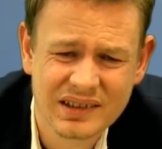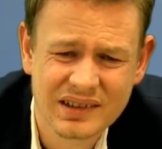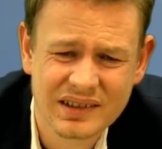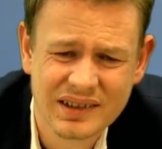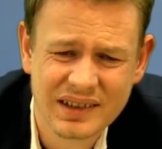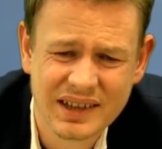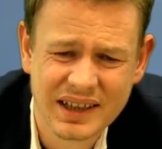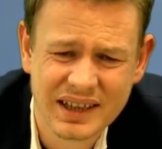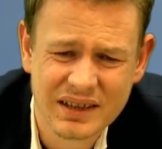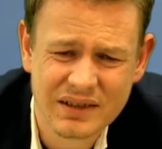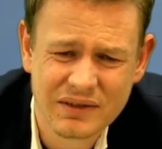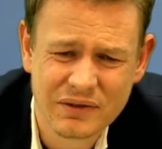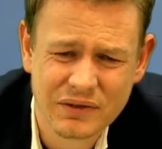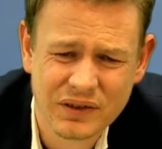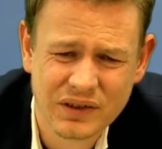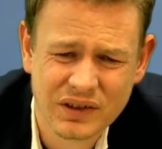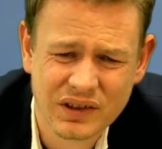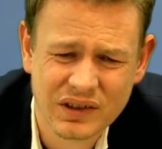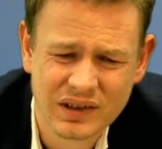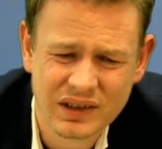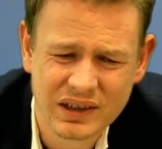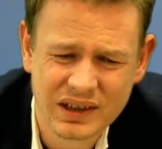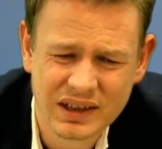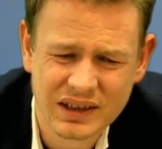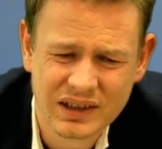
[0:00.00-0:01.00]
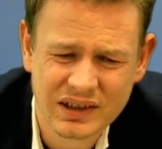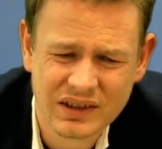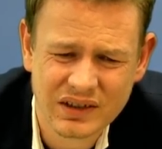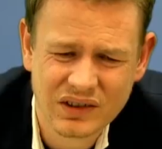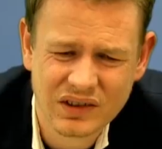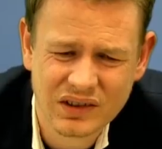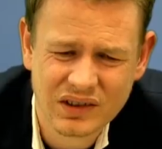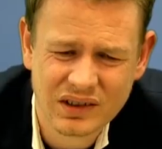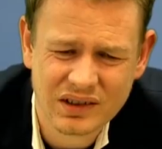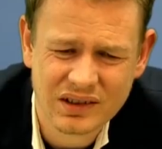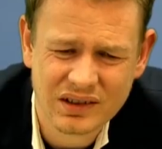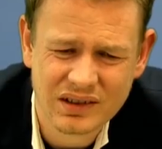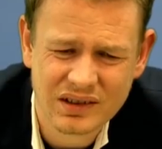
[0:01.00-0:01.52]
knight
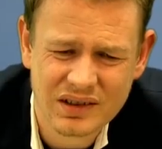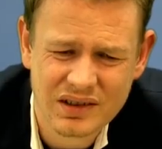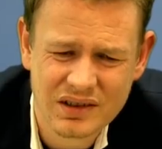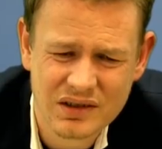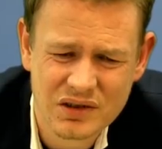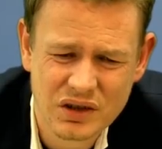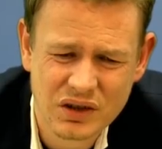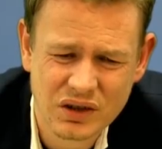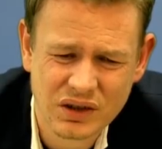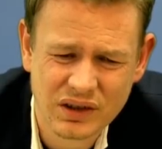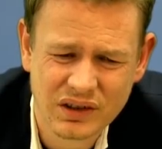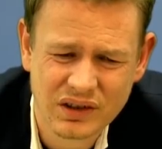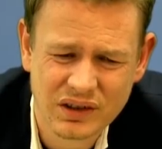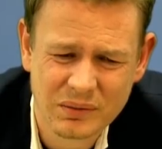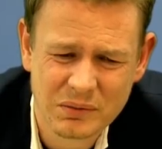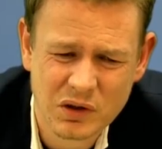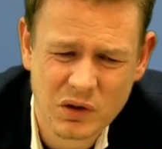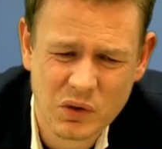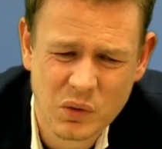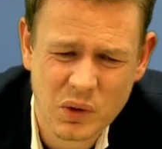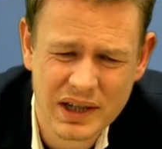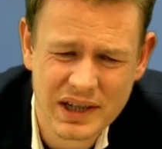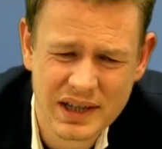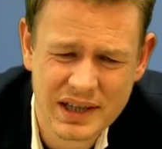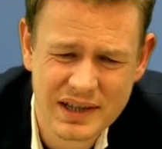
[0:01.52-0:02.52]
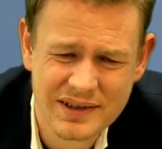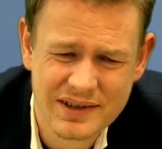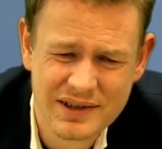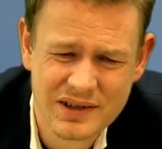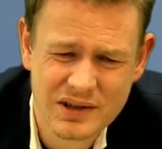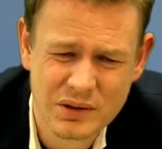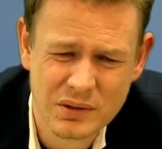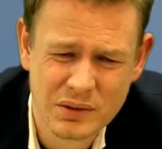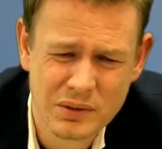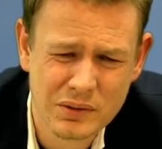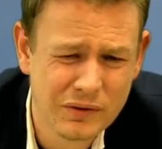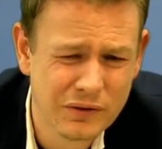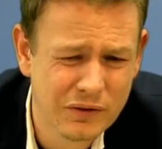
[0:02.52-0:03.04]
f6, usually some queen
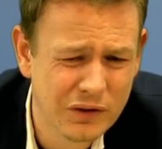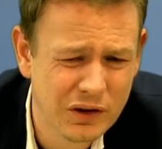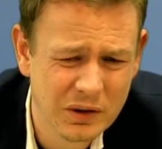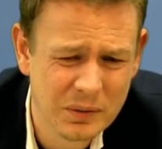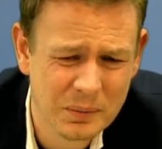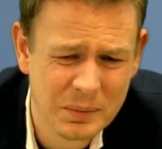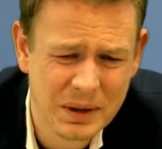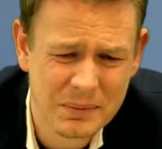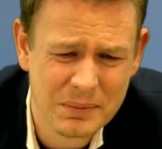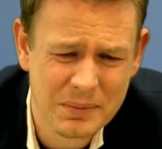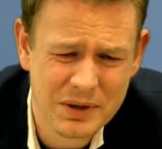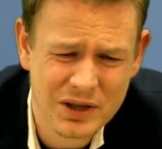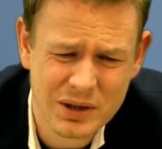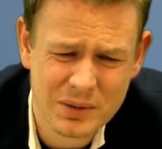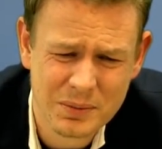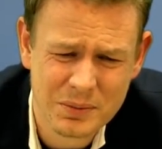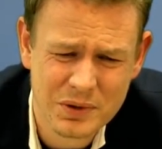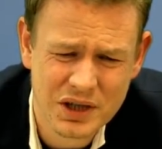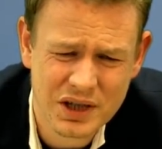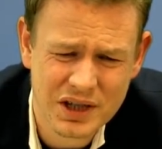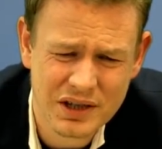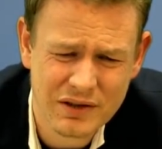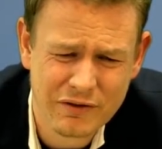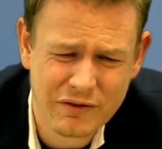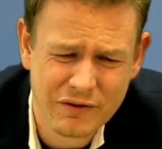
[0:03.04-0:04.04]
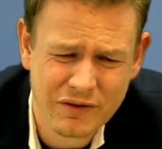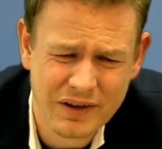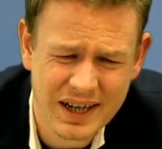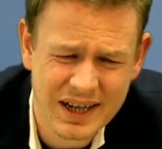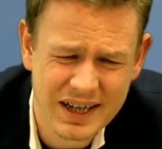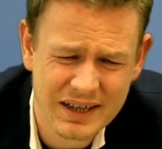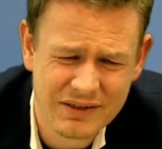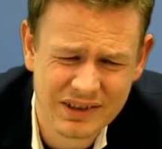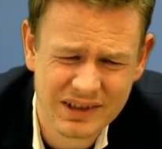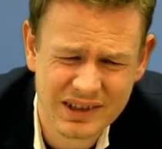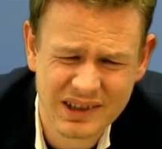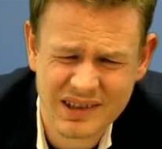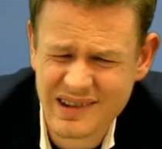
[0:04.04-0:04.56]
e2, followed by bishop
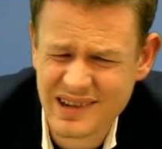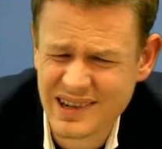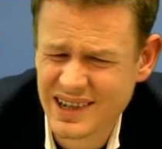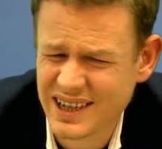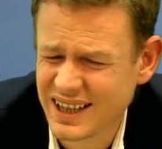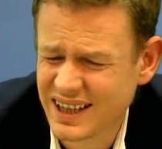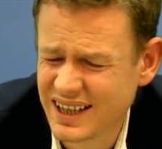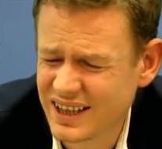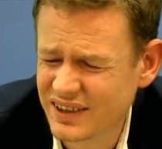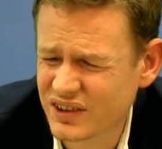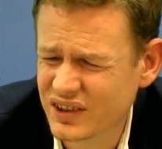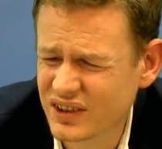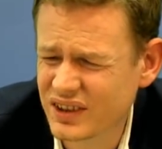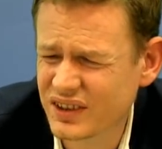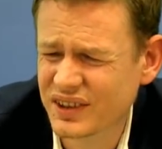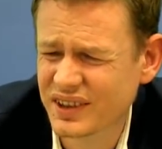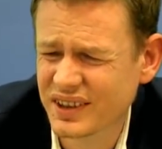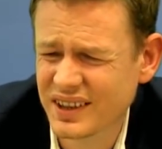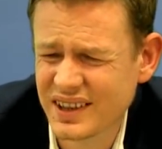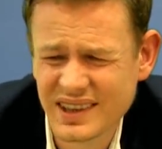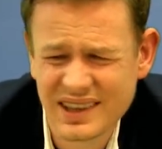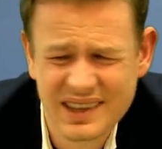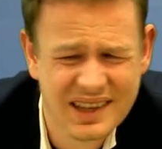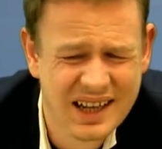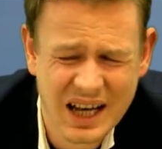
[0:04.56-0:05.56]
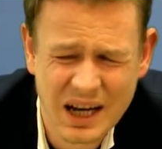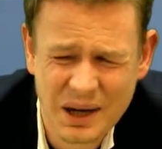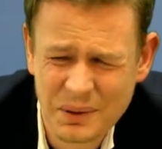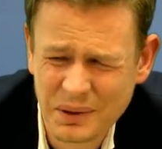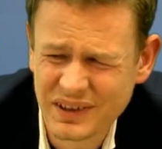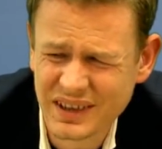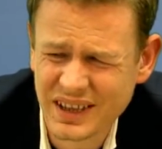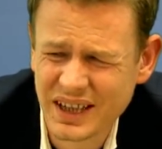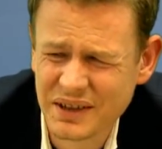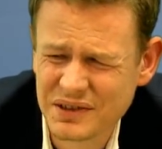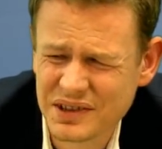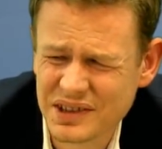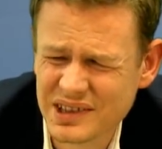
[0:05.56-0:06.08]
g5 and long castles. I was
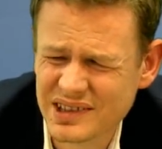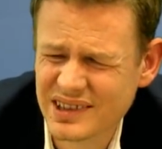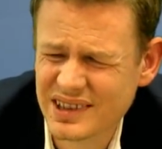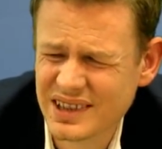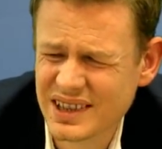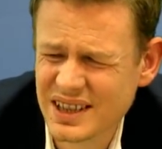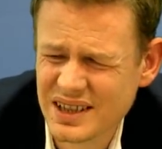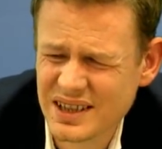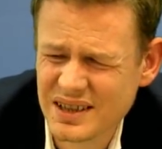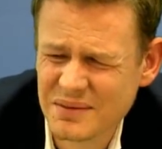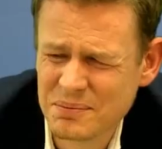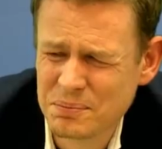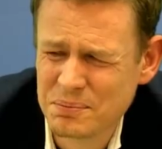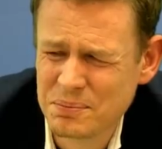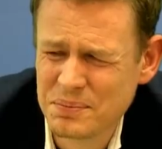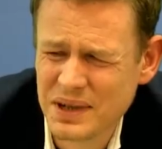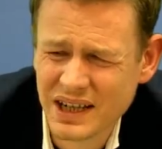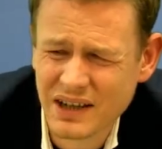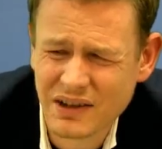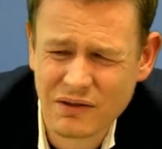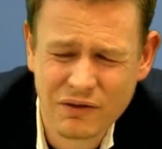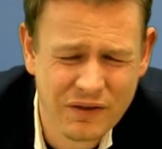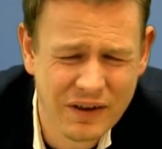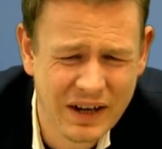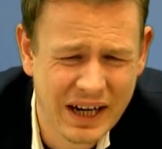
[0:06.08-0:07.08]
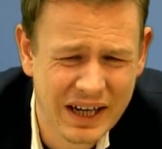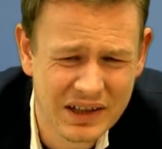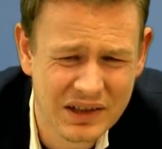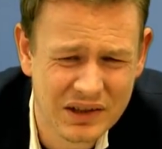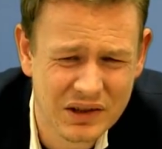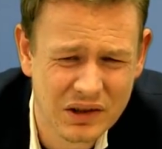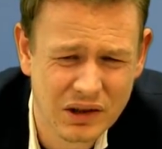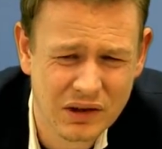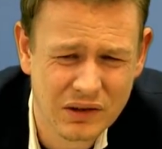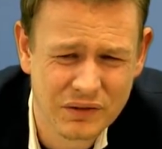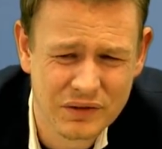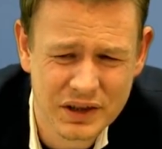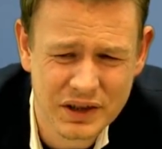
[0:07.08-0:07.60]
never a big fan
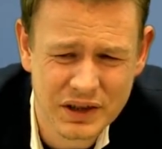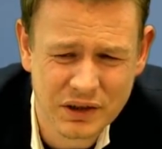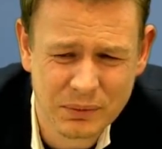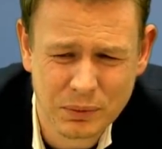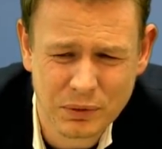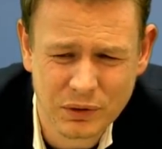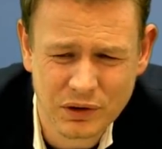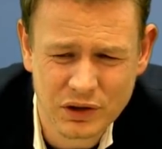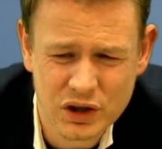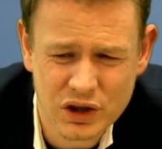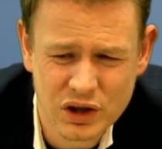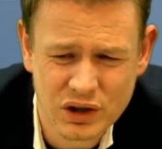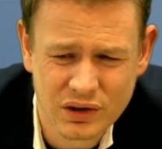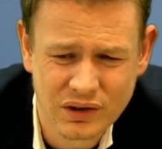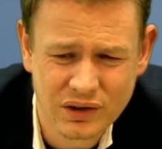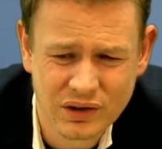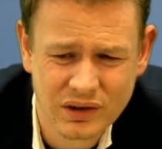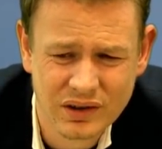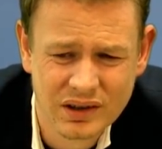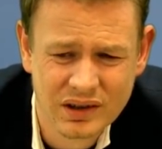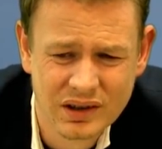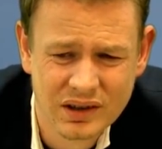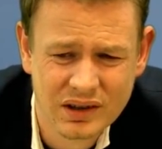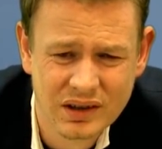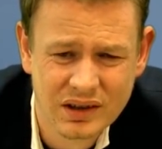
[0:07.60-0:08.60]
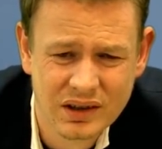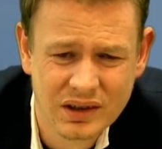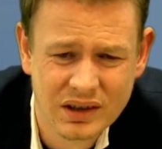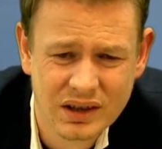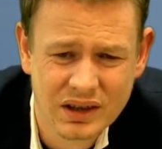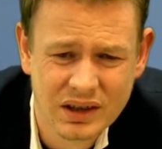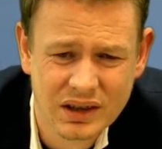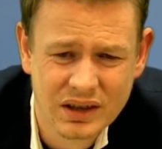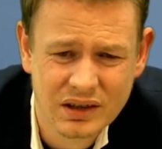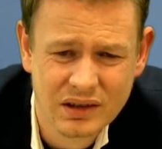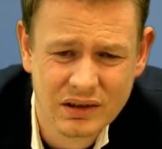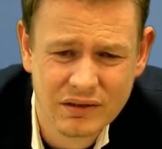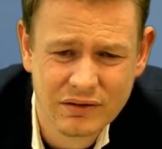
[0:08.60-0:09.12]
of these positions
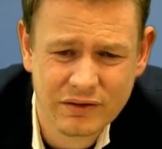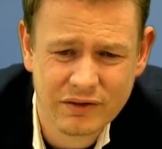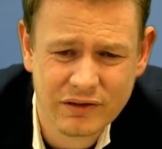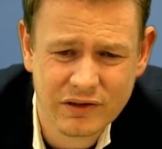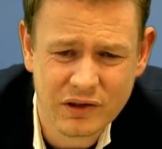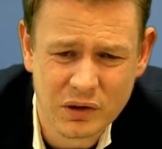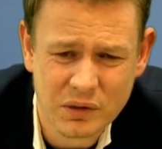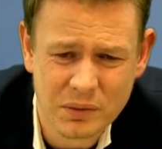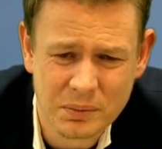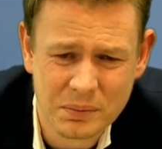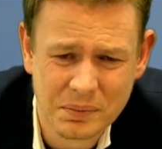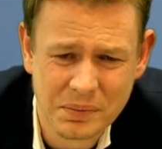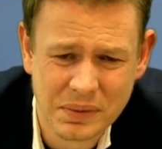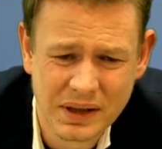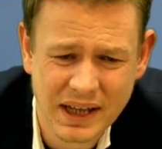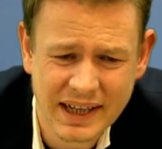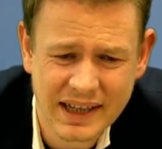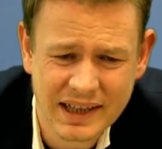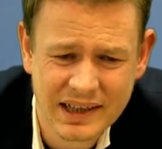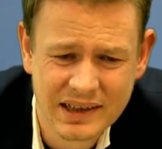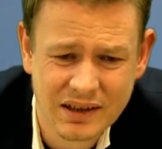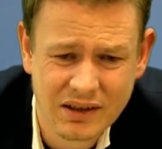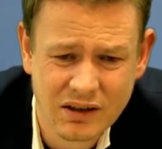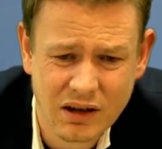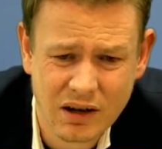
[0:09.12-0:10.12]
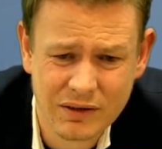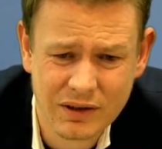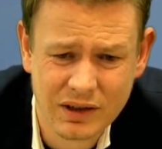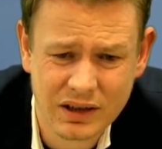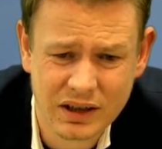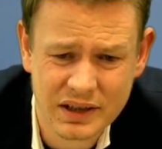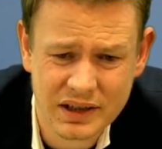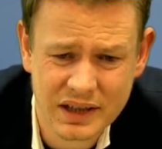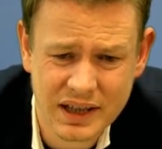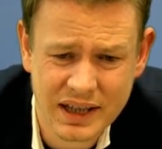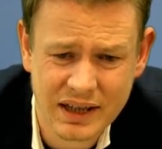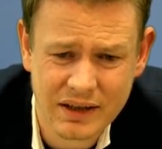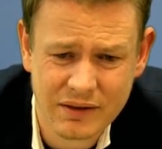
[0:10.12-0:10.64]
for black.
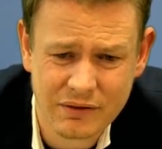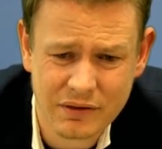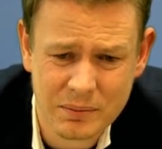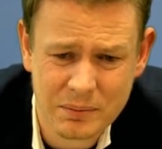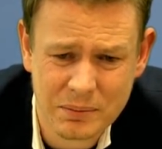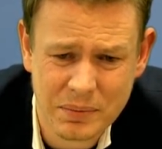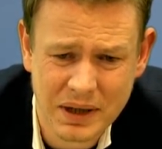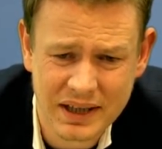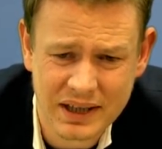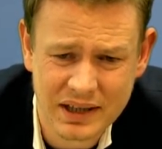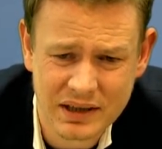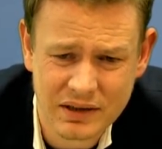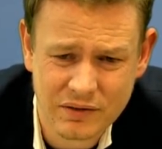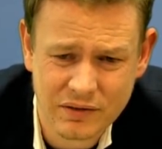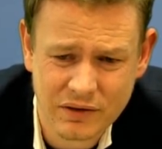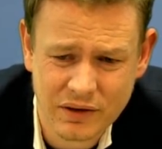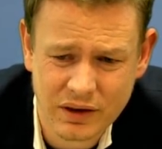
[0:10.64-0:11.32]
Obviously they have a body of